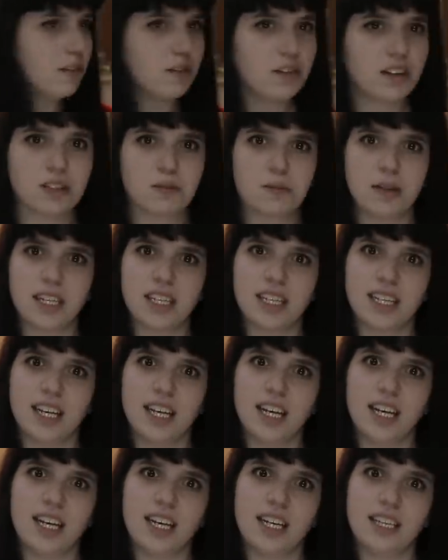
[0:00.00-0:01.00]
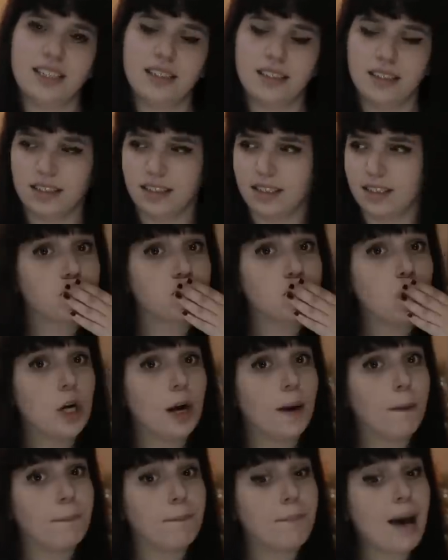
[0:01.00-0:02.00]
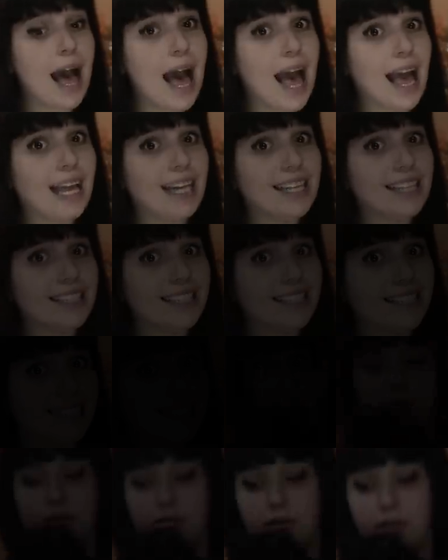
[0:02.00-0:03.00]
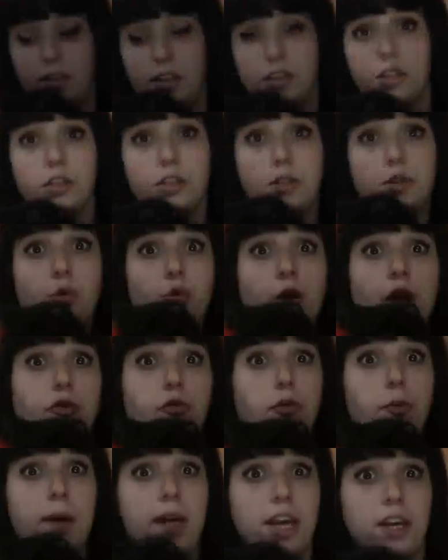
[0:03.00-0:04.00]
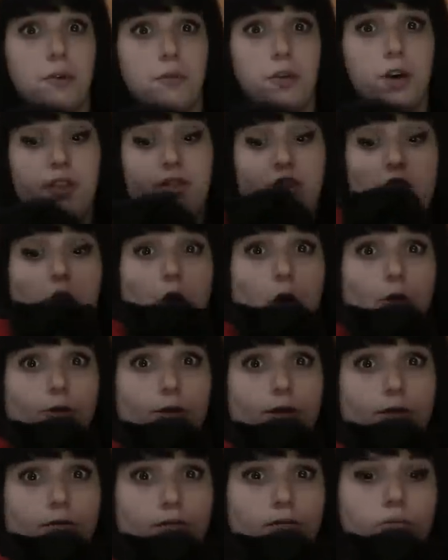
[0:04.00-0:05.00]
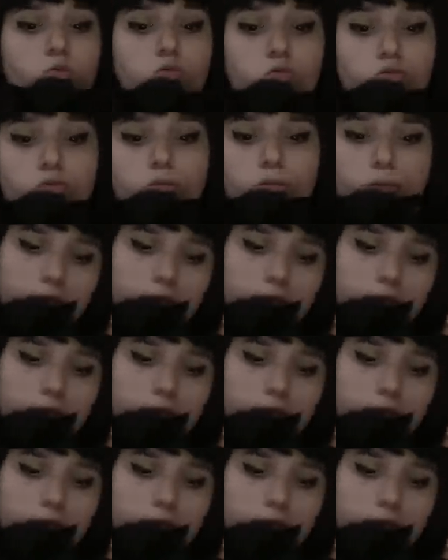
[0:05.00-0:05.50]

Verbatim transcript: Where's my cat? Bye! This is the way we make videos. Hmm.